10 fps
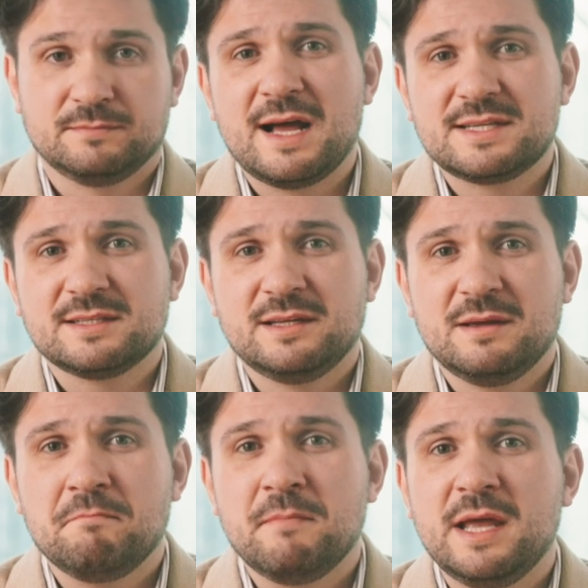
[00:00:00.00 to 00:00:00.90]
Lastly,
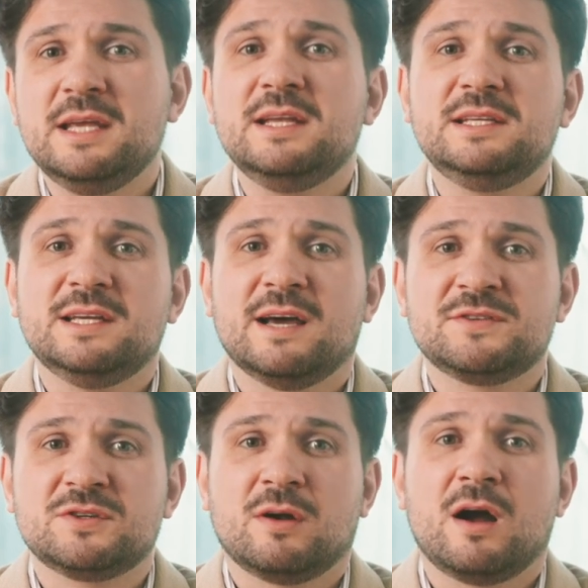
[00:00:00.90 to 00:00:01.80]
many
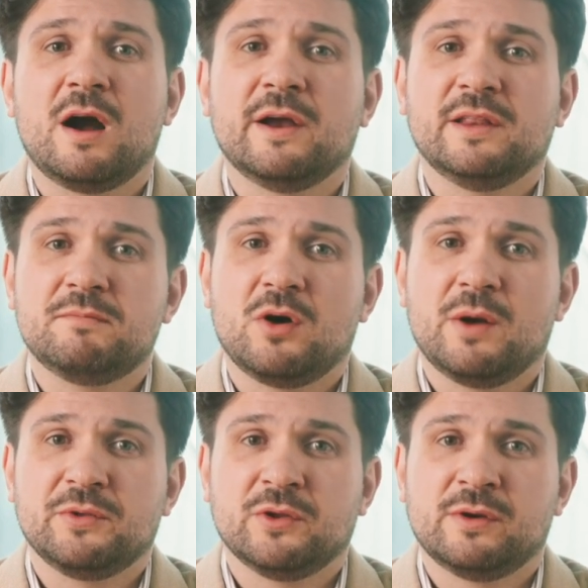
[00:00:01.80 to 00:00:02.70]
ETFs are highly
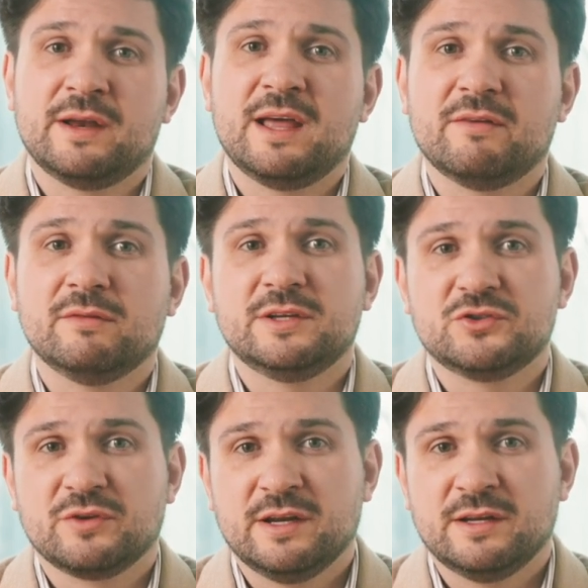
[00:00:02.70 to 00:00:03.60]
popular and heavily
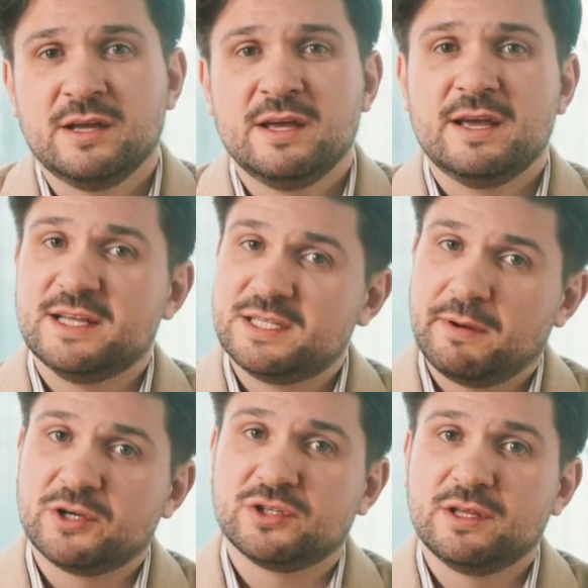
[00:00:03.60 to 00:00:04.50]
traded,
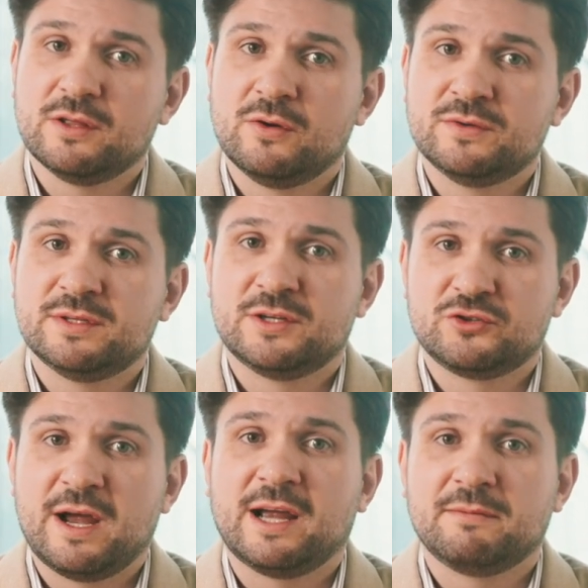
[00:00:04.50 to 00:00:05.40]
especially those that
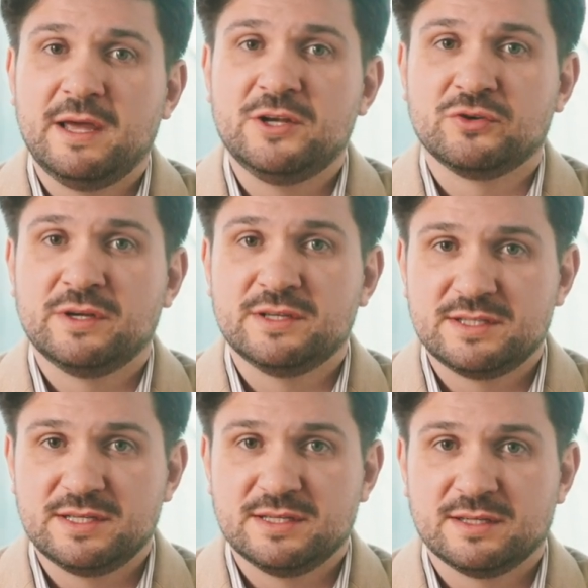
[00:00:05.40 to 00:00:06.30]
track major
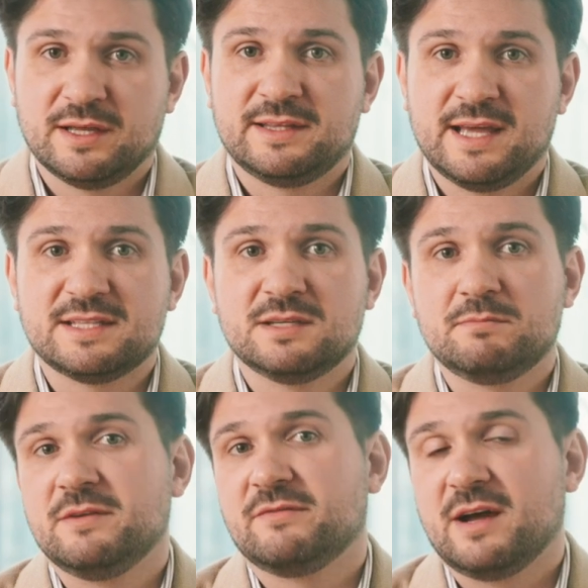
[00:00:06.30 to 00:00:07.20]
indices like the
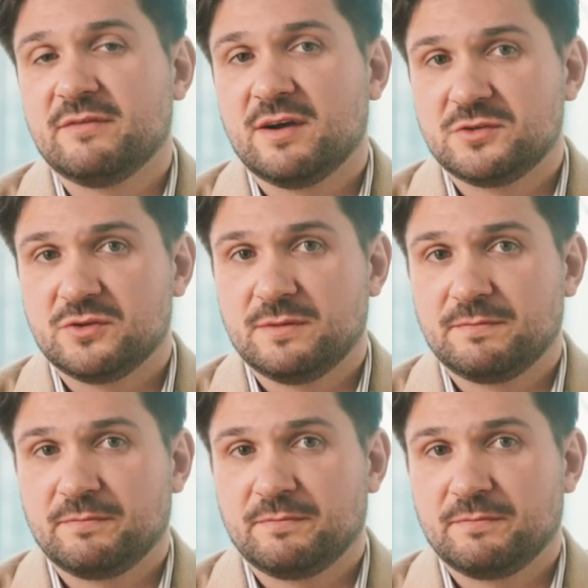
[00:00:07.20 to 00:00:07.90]
S&P 500.